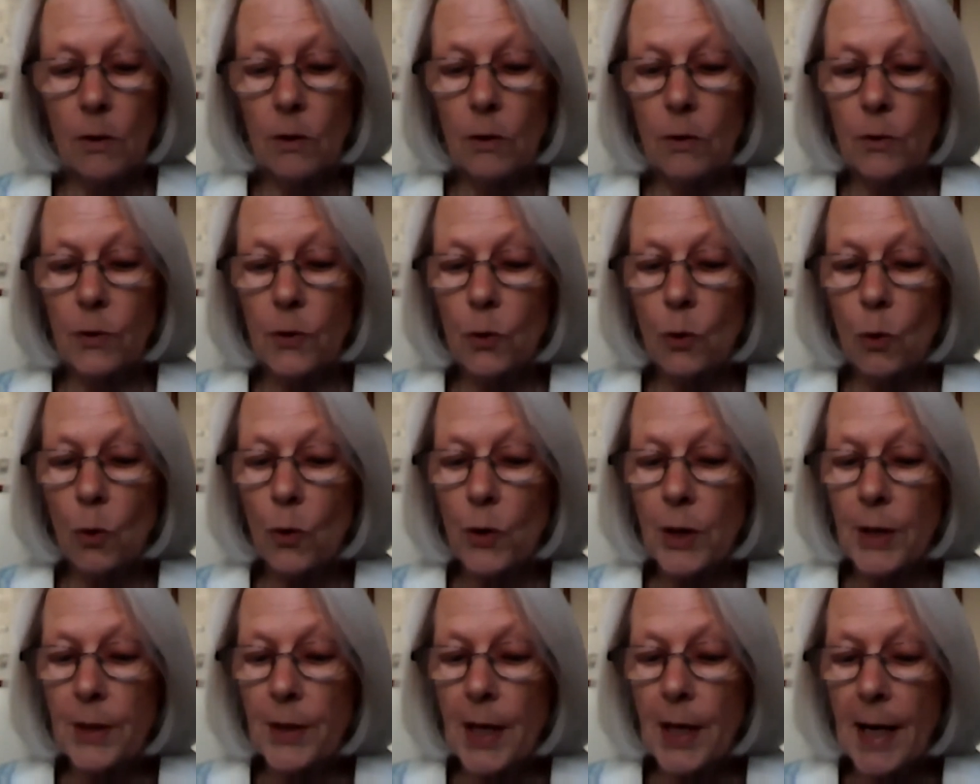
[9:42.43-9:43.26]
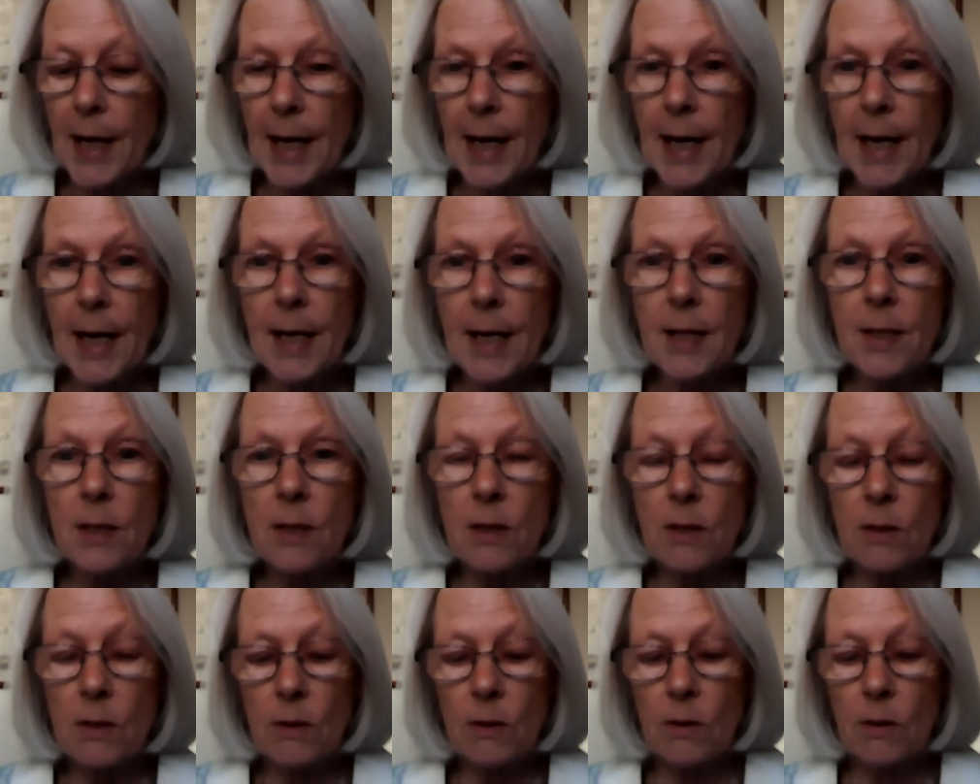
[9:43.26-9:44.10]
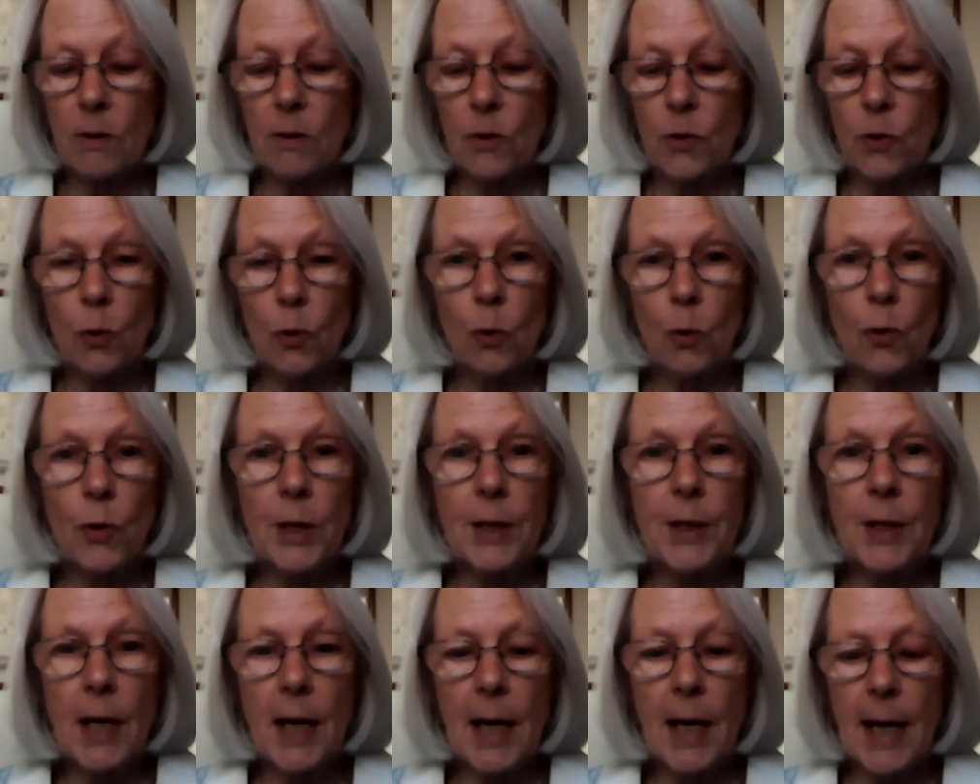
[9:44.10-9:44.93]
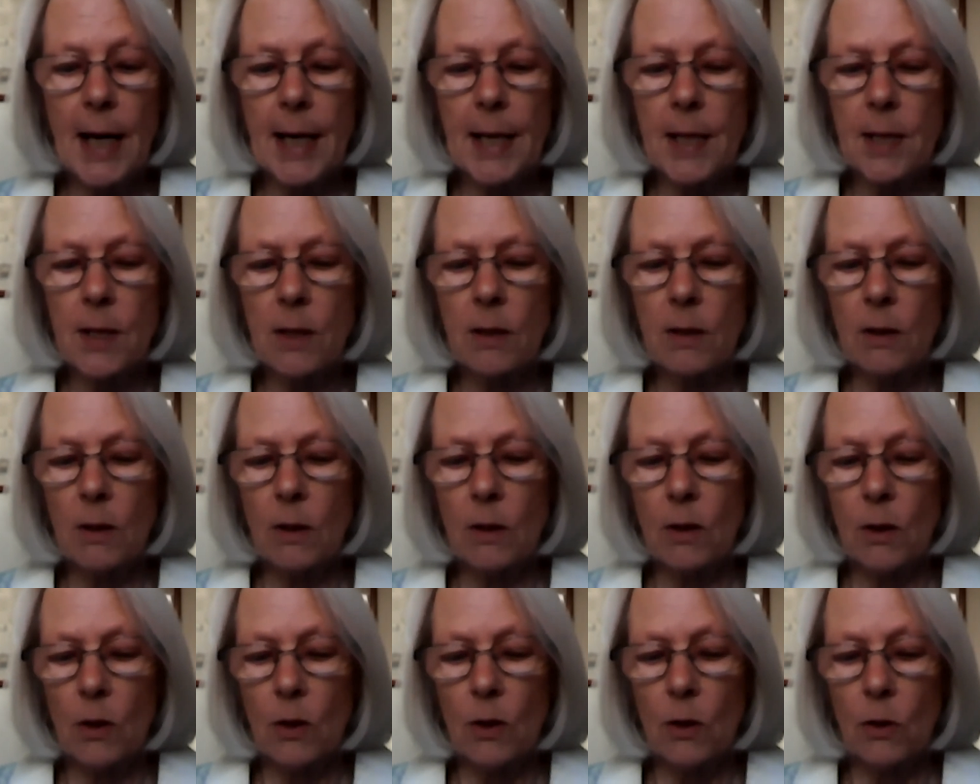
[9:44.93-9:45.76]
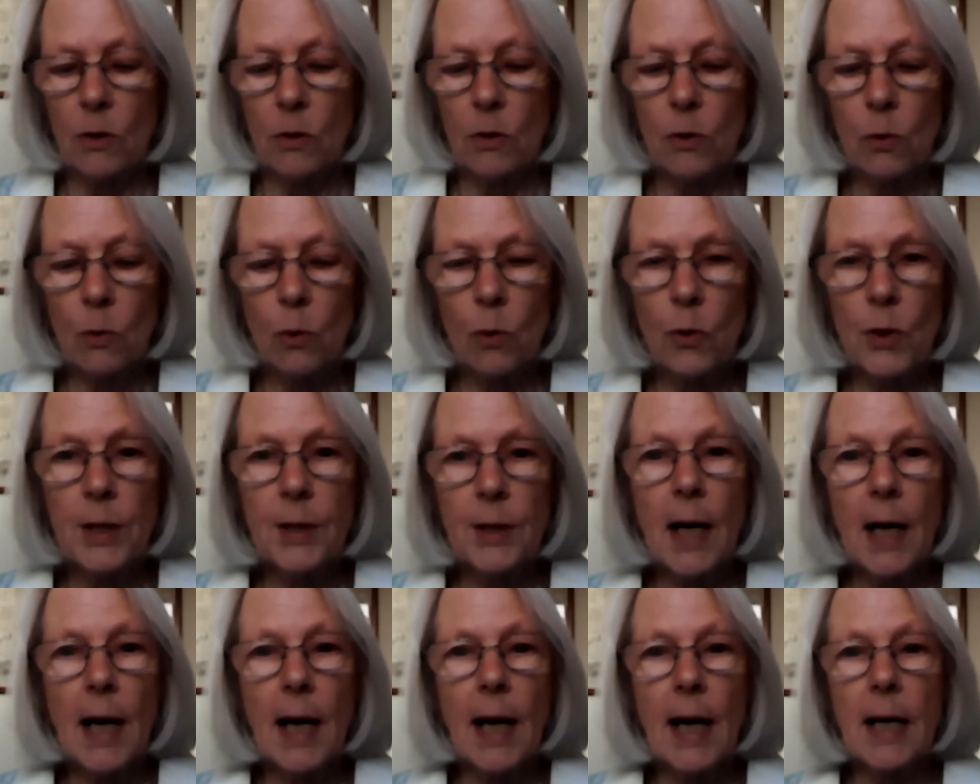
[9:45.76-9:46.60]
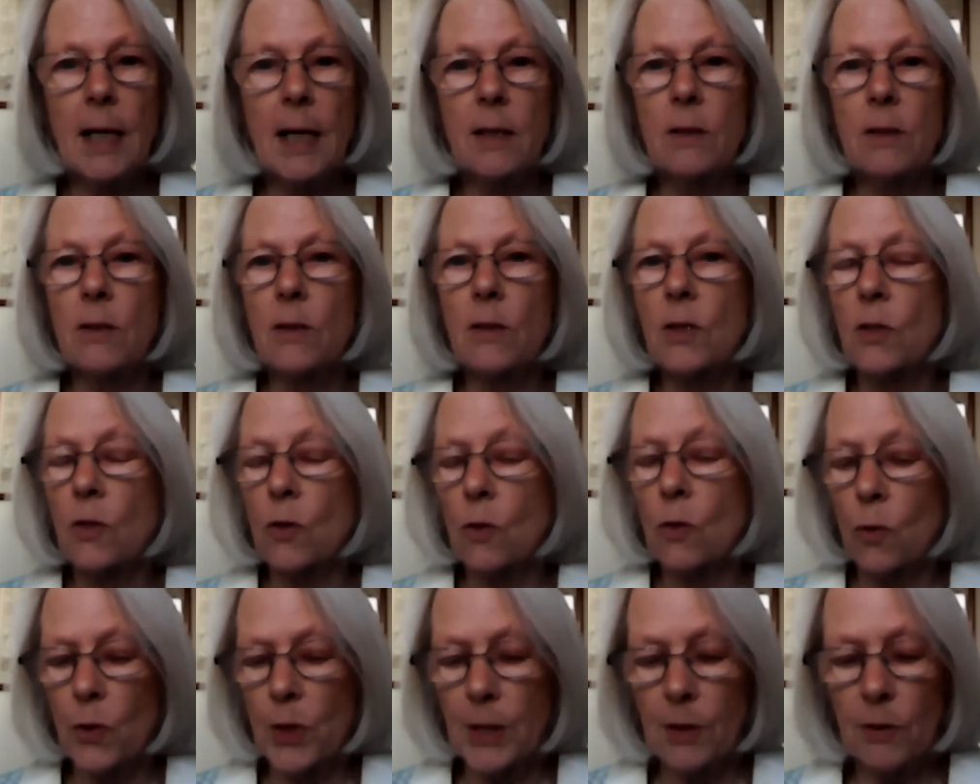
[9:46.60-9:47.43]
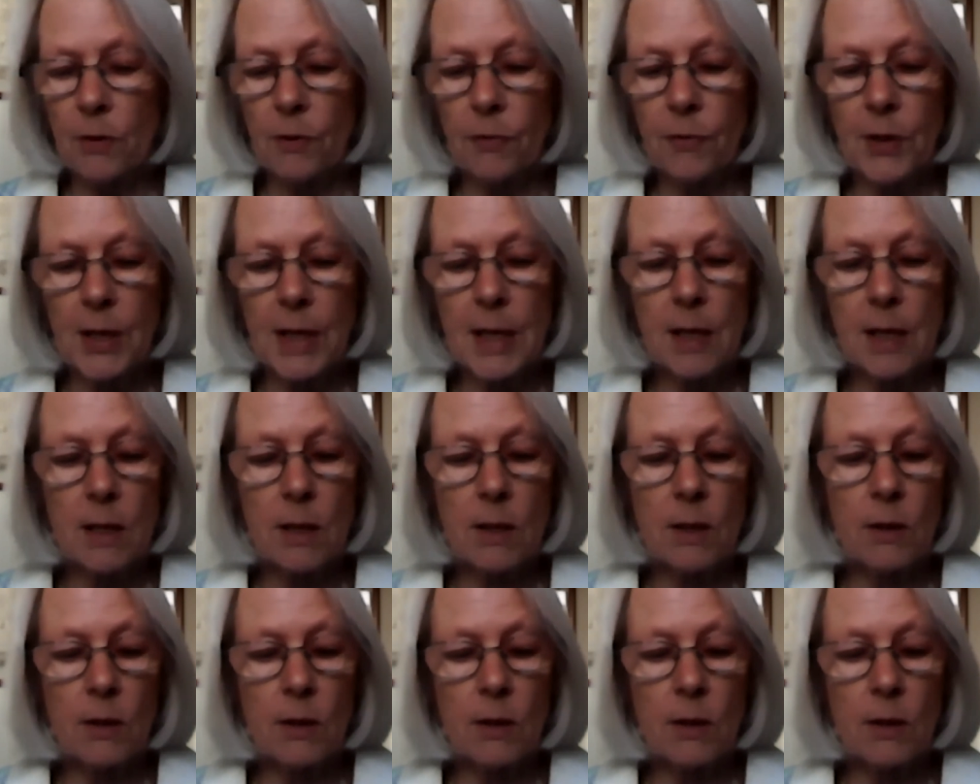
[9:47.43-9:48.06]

nor in the hairs, nor in the head, nor in the hands, nor in the feet,